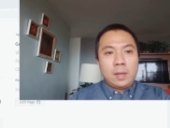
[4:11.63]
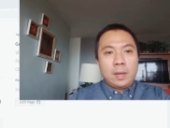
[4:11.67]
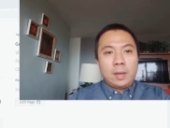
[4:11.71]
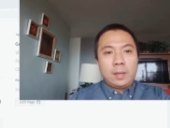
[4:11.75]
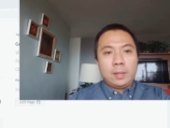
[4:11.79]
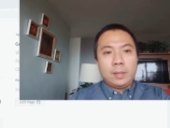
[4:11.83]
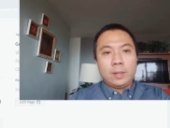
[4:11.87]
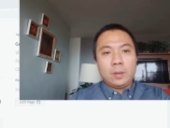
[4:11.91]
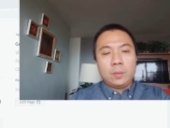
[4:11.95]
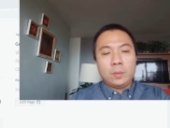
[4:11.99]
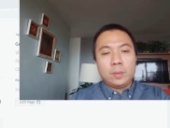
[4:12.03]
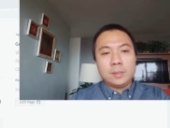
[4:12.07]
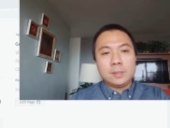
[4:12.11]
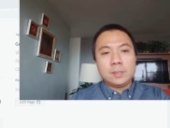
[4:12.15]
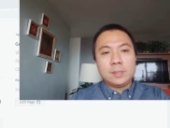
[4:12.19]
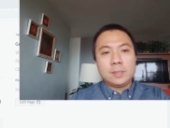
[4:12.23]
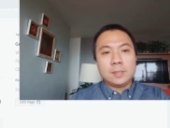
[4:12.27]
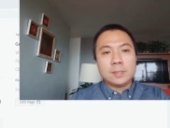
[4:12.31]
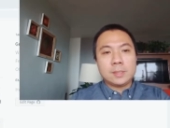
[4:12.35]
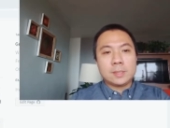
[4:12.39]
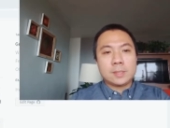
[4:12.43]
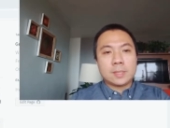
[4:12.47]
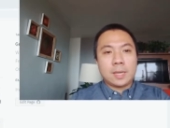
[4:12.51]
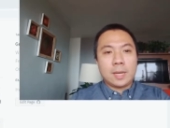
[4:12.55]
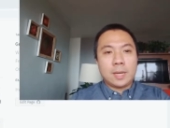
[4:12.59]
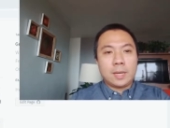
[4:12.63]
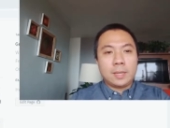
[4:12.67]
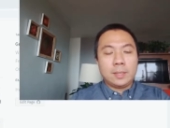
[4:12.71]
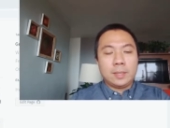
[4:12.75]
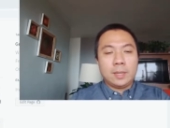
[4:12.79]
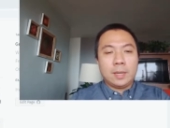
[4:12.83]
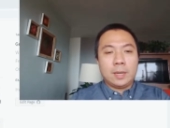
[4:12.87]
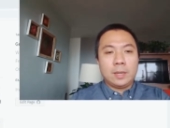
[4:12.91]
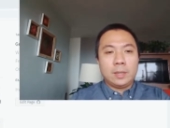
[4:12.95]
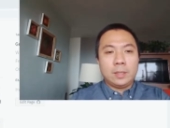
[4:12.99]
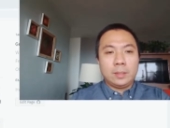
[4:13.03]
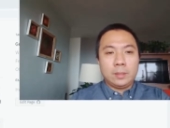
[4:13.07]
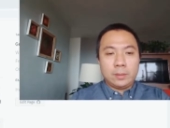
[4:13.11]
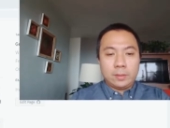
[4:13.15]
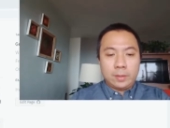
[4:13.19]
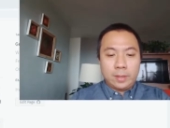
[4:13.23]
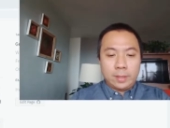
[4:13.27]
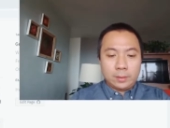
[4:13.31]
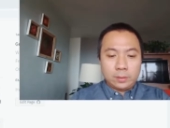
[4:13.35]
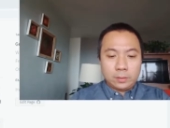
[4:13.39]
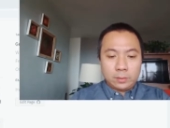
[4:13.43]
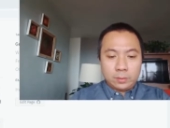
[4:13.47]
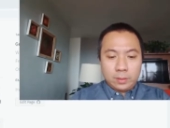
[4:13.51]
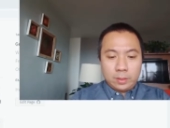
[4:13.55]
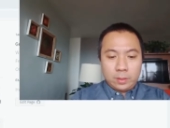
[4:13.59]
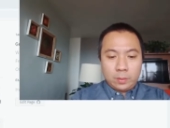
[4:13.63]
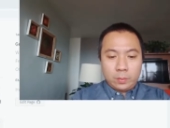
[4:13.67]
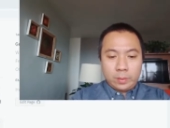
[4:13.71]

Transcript: and then once inside our directory,